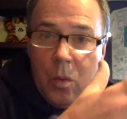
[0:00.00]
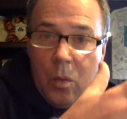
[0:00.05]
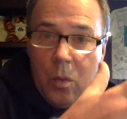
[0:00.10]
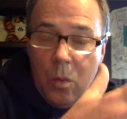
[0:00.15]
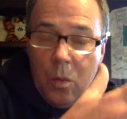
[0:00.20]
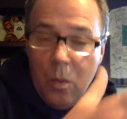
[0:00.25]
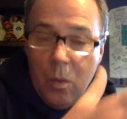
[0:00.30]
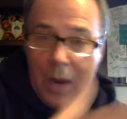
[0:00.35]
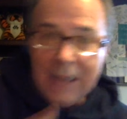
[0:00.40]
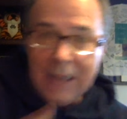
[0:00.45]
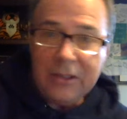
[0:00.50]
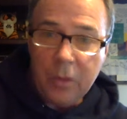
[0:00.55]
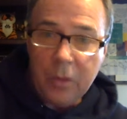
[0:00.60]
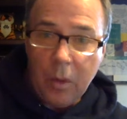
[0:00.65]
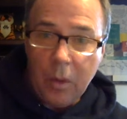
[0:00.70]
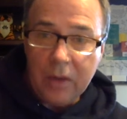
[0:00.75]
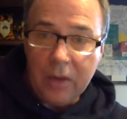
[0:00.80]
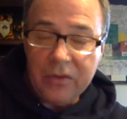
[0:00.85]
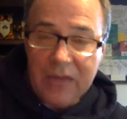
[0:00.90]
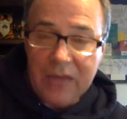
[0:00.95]
way
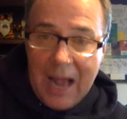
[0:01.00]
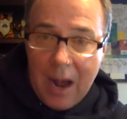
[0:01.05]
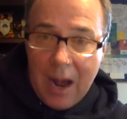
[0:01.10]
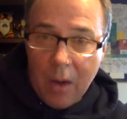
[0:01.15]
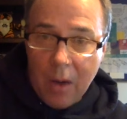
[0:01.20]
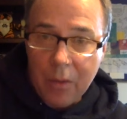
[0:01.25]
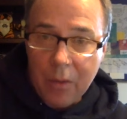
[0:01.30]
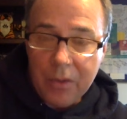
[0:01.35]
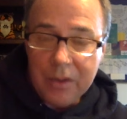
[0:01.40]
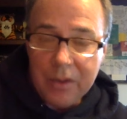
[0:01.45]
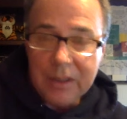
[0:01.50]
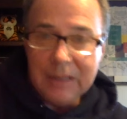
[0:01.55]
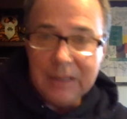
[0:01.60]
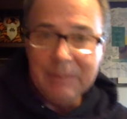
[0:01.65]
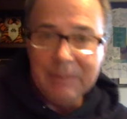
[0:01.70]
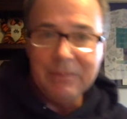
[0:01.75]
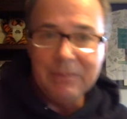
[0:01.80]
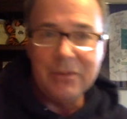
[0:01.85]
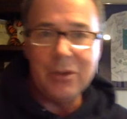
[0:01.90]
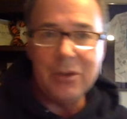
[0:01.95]
to our south.
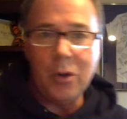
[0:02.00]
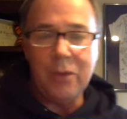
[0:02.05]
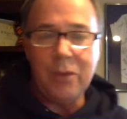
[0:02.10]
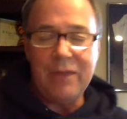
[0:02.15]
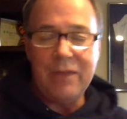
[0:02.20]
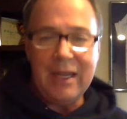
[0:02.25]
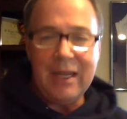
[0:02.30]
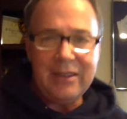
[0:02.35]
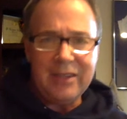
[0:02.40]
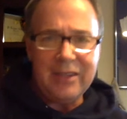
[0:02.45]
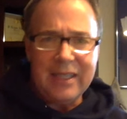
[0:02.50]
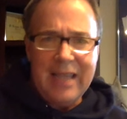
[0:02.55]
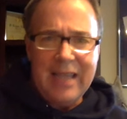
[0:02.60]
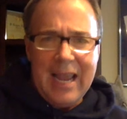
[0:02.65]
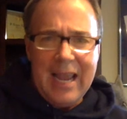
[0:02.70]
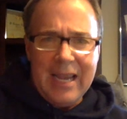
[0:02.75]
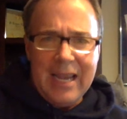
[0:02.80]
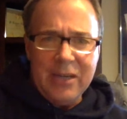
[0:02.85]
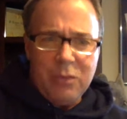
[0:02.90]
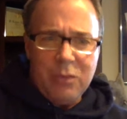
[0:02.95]
So if that's the
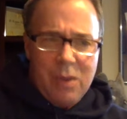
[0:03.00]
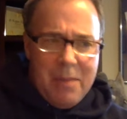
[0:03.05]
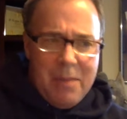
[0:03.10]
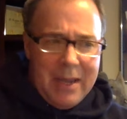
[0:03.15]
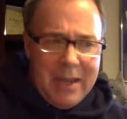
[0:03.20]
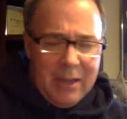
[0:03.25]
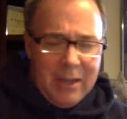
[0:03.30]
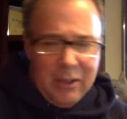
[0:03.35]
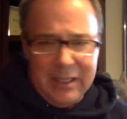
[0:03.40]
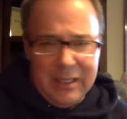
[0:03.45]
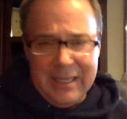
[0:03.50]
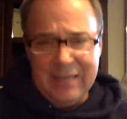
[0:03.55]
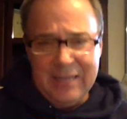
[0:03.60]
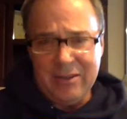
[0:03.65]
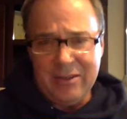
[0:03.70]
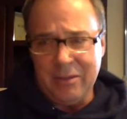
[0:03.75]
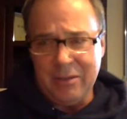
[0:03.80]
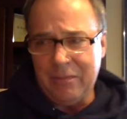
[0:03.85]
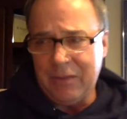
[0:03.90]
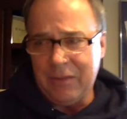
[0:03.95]
case, we may only
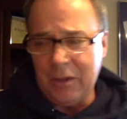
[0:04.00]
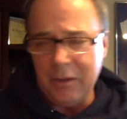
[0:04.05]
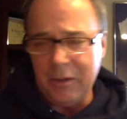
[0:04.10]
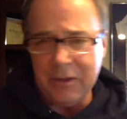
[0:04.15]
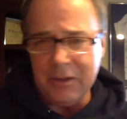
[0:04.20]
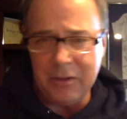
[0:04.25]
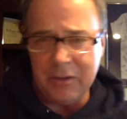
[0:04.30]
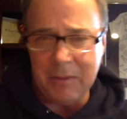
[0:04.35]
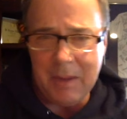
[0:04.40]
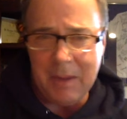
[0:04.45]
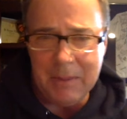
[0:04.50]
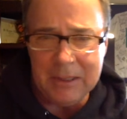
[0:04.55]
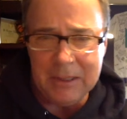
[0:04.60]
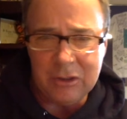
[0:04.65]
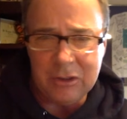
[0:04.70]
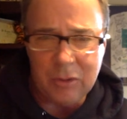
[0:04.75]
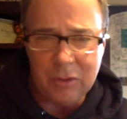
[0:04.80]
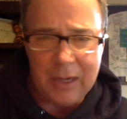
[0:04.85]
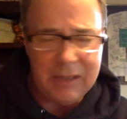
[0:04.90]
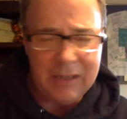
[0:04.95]
get some flurries or maybe
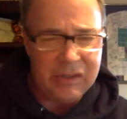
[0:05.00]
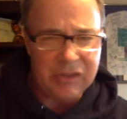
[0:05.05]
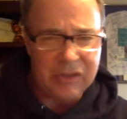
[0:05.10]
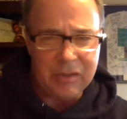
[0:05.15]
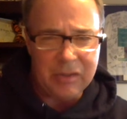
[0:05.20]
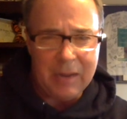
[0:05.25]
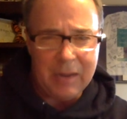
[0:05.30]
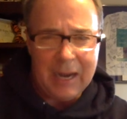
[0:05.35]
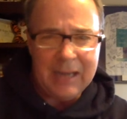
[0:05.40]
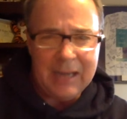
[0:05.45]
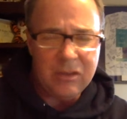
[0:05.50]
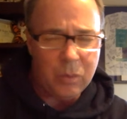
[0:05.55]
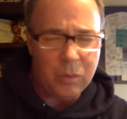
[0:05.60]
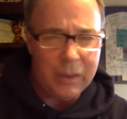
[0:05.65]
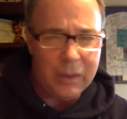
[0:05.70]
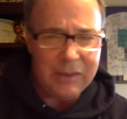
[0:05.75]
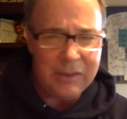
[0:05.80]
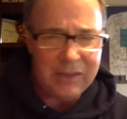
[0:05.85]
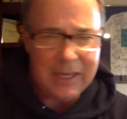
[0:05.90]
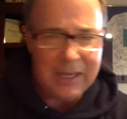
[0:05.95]
a trace of some ice
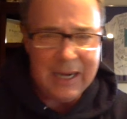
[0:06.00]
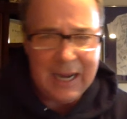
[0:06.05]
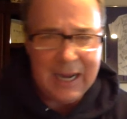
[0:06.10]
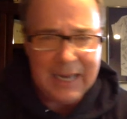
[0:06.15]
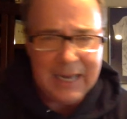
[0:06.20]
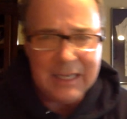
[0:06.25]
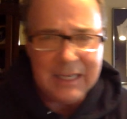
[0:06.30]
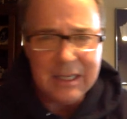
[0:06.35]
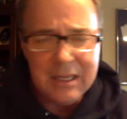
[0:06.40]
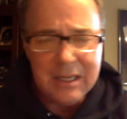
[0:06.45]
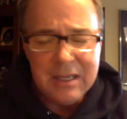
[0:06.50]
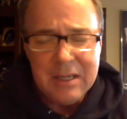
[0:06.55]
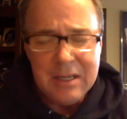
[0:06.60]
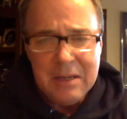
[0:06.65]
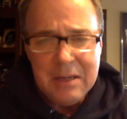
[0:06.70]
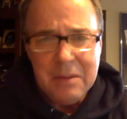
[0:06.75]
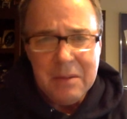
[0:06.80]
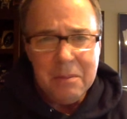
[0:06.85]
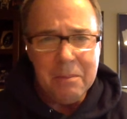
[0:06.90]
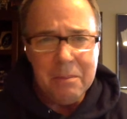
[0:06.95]
Wednesday night,
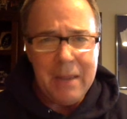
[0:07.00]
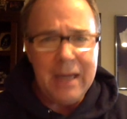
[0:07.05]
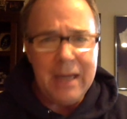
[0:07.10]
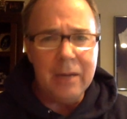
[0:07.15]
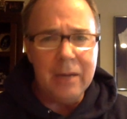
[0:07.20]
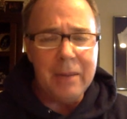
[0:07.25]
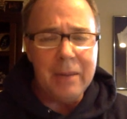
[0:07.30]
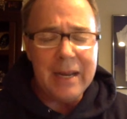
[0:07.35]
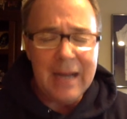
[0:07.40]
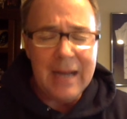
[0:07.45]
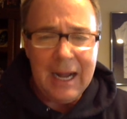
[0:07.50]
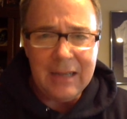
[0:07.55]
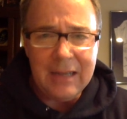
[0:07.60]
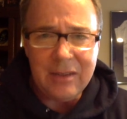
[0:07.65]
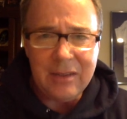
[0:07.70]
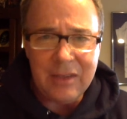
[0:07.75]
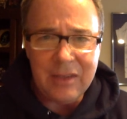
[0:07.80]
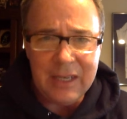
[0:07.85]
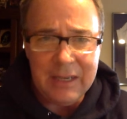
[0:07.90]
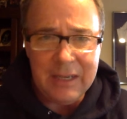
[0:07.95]
may or may
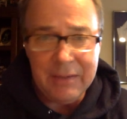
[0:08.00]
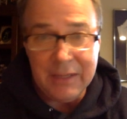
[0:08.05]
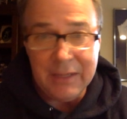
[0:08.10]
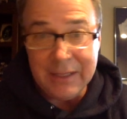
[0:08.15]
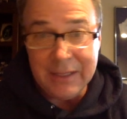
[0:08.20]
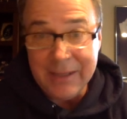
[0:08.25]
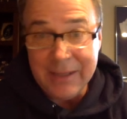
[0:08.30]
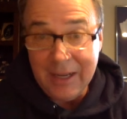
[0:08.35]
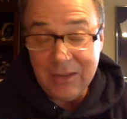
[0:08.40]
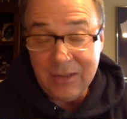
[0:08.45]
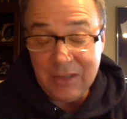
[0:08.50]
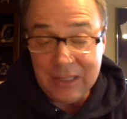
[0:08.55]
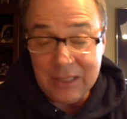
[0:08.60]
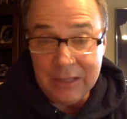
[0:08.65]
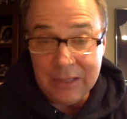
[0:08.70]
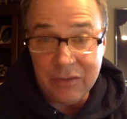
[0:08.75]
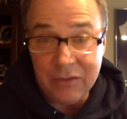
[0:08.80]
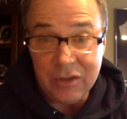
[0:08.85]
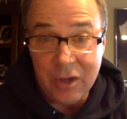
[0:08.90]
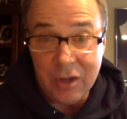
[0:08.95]
not see even a
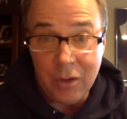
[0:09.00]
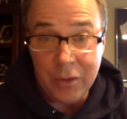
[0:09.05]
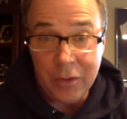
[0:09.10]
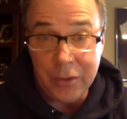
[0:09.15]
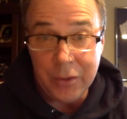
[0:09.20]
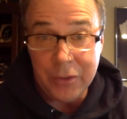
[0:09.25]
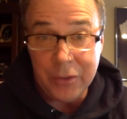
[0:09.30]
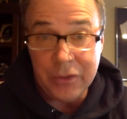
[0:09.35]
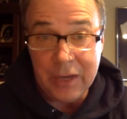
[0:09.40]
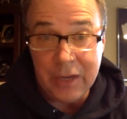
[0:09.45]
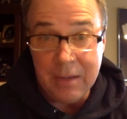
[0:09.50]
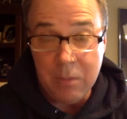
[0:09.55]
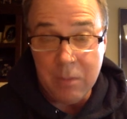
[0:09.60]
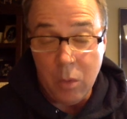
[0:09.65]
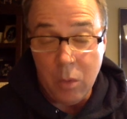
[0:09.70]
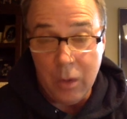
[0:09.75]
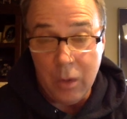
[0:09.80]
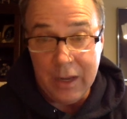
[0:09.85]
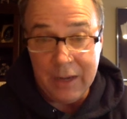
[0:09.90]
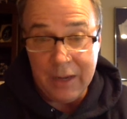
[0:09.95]
dusting of snow Thursday
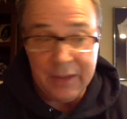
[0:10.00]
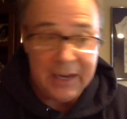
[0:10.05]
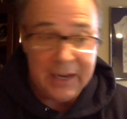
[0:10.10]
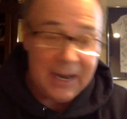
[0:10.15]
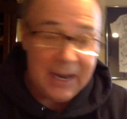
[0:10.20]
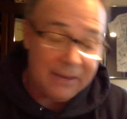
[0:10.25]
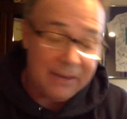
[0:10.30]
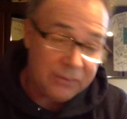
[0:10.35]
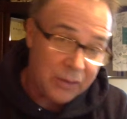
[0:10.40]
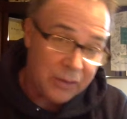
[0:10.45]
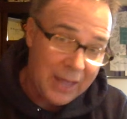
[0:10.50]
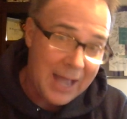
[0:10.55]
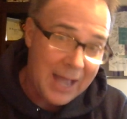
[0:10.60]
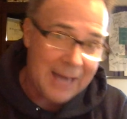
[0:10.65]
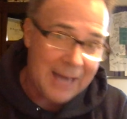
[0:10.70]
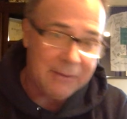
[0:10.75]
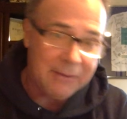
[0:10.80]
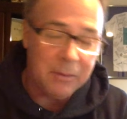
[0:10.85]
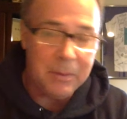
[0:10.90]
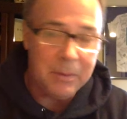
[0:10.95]
morning, and then after
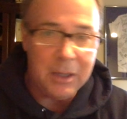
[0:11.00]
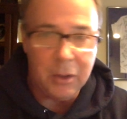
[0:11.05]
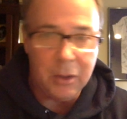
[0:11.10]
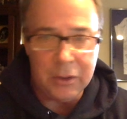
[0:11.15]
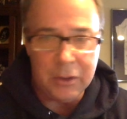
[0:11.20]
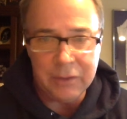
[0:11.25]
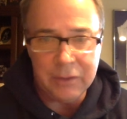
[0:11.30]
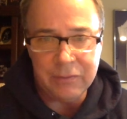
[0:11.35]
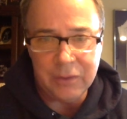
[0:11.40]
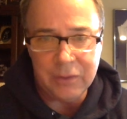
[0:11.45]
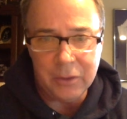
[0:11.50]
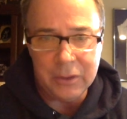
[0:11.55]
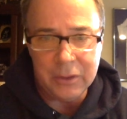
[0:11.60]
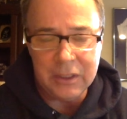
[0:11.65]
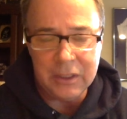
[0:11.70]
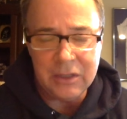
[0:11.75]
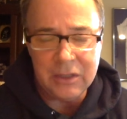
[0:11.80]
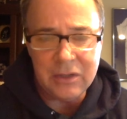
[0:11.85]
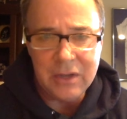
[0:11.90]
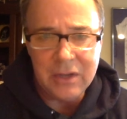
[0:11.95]
that it would be only
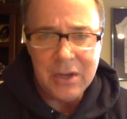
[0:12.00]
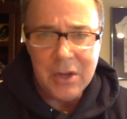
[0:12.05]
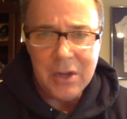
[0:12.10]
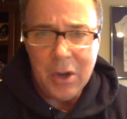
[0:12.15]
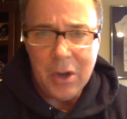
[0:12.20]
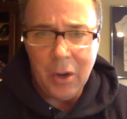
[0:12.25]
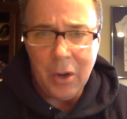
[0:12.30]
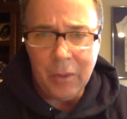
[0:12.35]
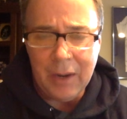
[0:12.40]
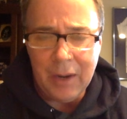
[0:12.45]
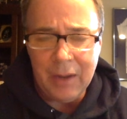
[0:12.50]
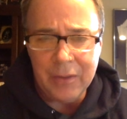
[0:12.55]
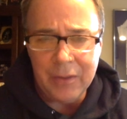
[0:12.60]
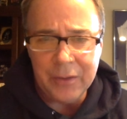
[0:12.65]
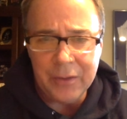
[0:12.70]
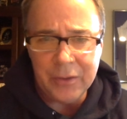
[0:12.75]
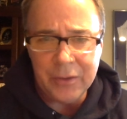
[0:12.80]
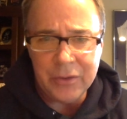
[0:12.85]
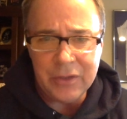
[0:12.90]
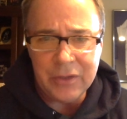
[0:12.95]
flurries
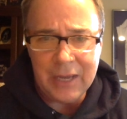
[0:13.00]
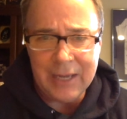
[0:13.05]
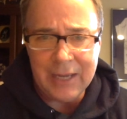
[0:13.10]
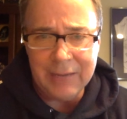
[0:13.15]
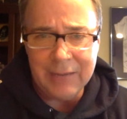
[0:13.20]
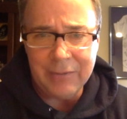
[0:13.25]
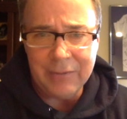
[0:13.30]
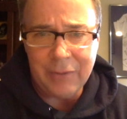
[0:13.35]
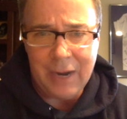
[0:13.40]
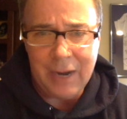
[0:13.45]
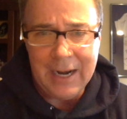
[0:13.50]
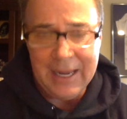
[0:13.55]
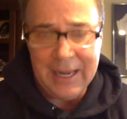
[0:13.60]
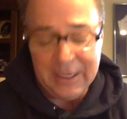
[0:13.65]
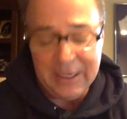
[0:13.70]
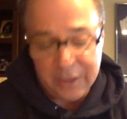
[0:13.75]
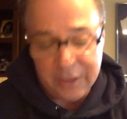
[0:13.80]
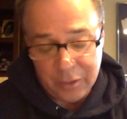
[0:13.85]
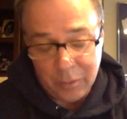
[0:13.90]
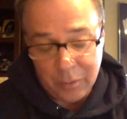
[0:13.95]
around Thursday and
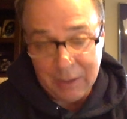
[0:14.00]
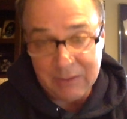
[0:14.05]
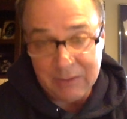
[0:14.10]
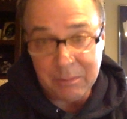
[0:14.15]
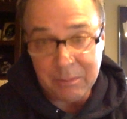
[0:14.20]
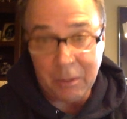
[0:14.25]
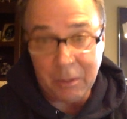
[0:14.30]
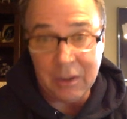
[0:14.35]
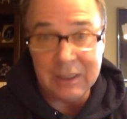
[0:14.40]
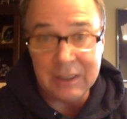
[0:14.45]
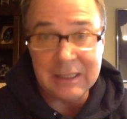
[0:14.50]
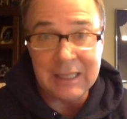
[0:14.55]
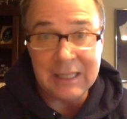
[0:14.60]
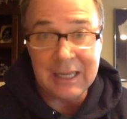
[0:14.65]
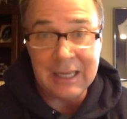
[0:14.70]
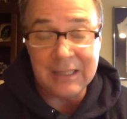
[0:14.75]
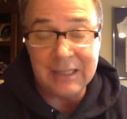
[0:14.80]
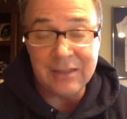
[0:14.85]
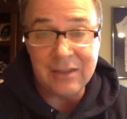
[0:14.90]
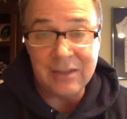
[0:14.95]
Friday and otherwise partly
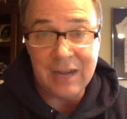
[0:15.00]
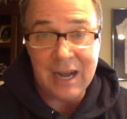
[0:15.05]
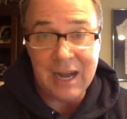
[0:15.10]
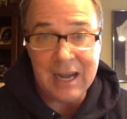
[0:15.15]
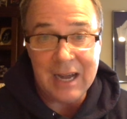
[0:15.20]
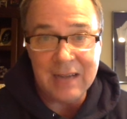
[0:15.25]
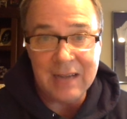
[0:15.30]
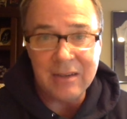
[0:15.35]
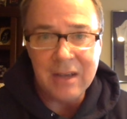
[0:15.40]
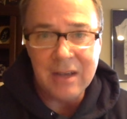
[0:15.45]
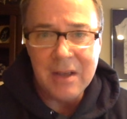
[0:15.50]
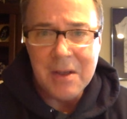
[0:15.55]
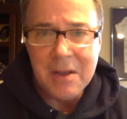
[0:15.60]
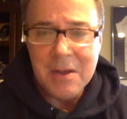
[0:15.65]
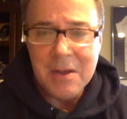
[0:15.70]
cloudy skies.